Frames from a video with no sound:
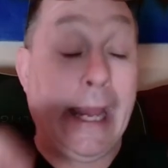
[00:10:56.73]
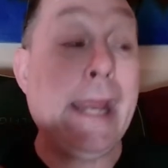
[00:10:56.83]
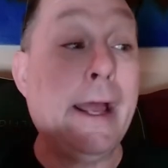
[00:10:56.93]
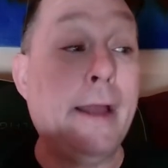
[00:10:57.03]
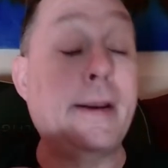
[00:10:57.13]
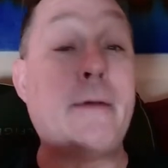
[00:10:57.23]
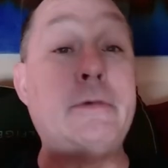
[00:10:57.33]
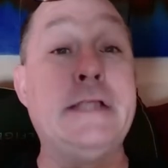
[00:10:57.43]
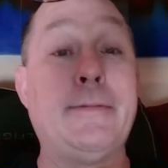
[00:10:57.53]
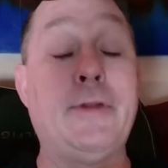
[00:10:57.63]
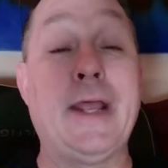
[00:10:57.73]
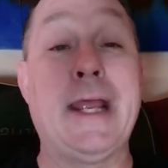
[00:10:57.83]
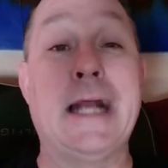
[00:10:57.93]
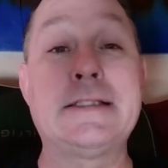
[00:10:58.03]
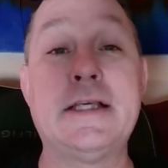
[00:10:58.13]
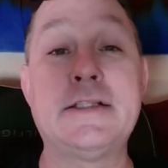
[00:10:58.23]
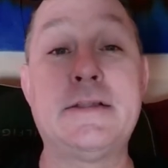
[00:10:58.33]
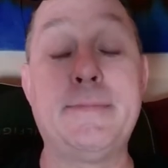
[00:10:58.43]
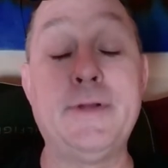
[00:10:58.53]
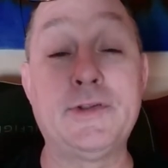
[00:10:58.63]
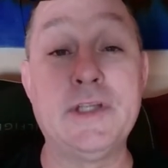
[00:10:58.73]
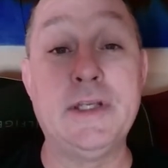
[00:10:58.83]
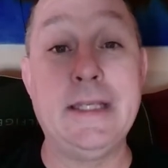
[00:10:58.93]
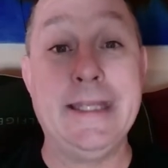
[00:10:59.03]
and I was able to access the built-in